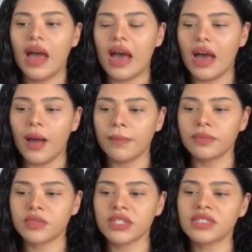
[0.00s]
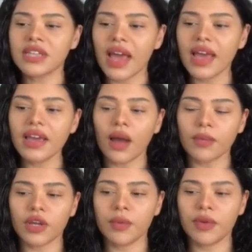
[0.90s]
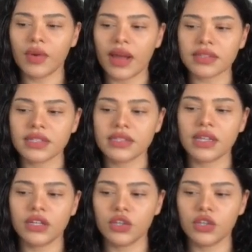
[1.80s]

Um, today I'm going to be reacting to their